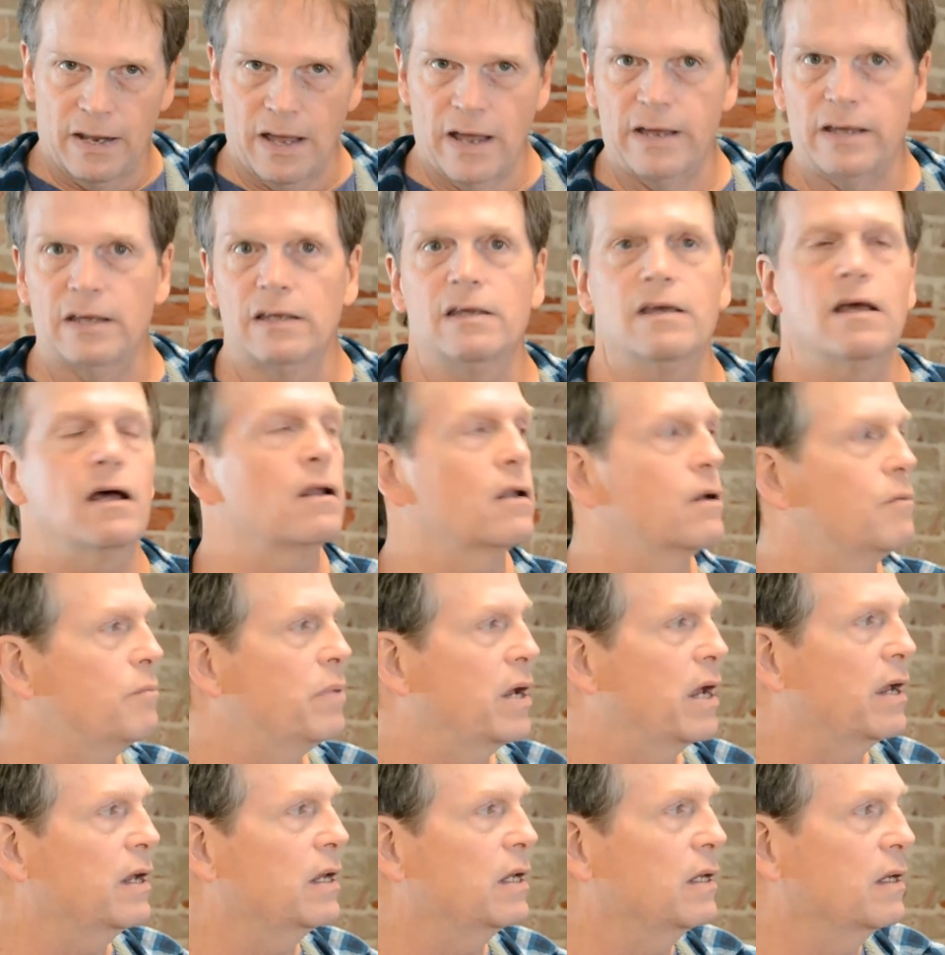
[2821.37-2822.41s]
light yellow
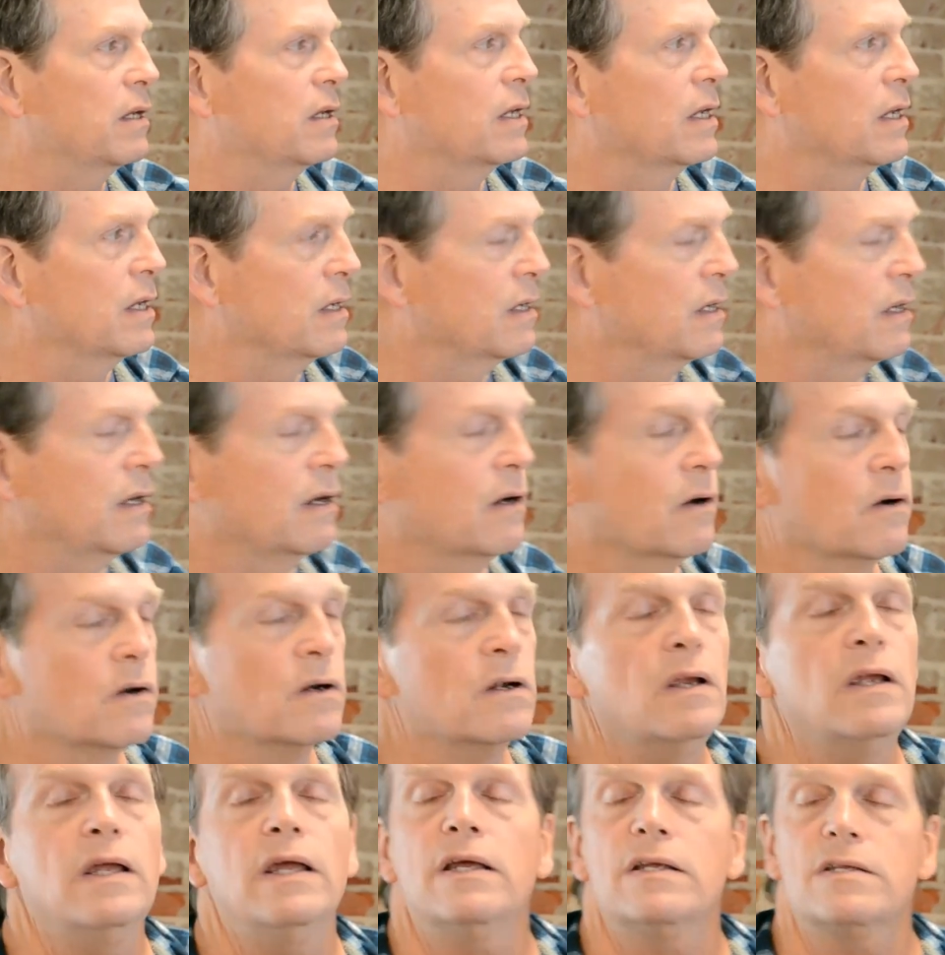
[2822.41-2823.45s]
paint in here,
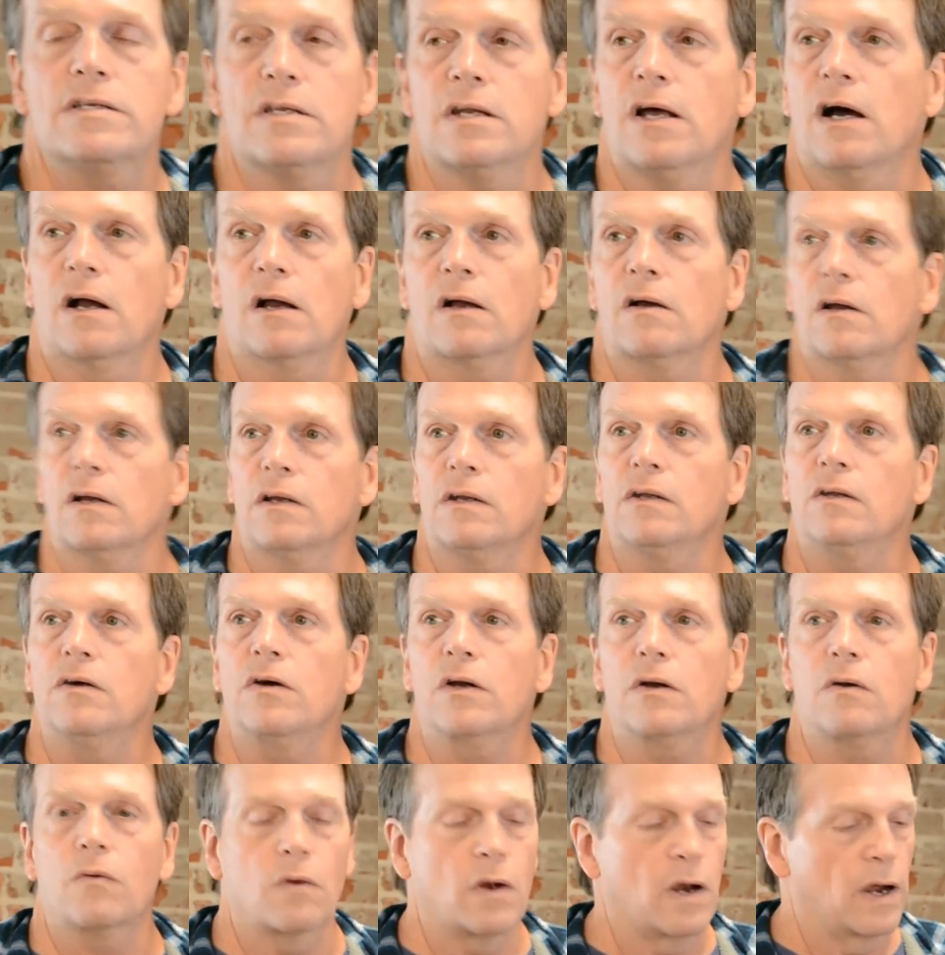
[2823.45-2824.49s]
it's not going to
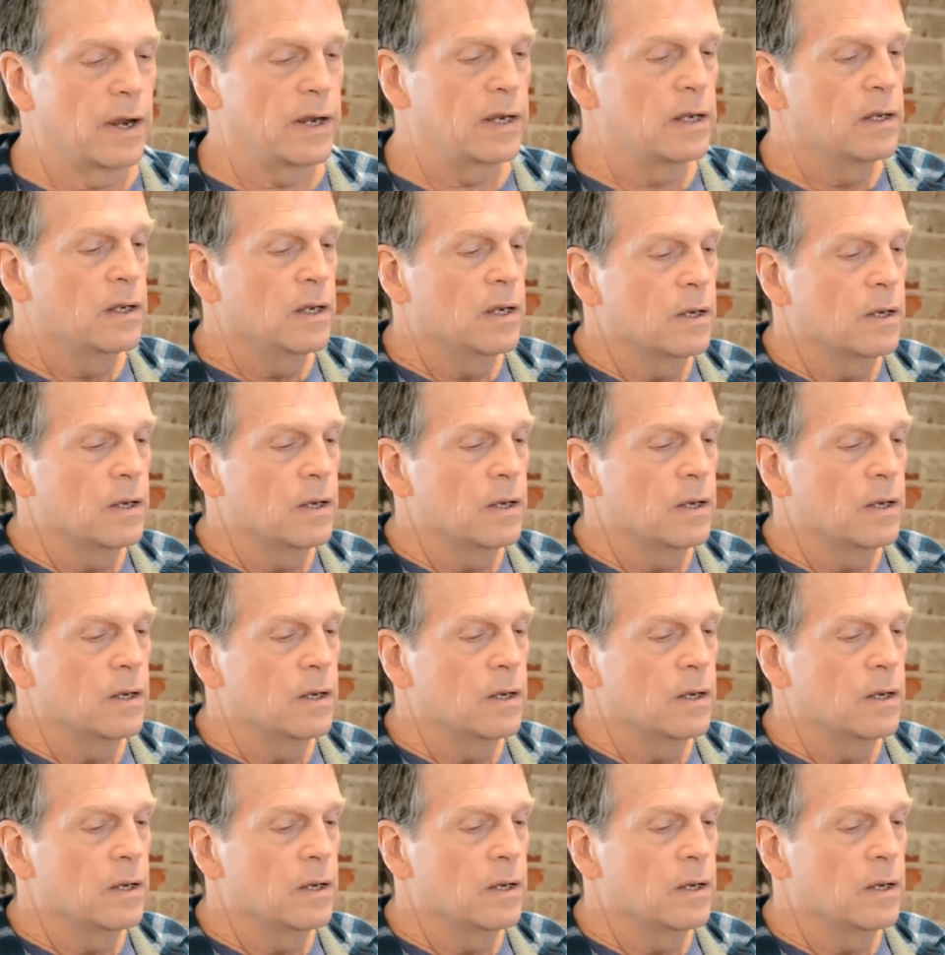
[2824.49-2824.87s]
look right.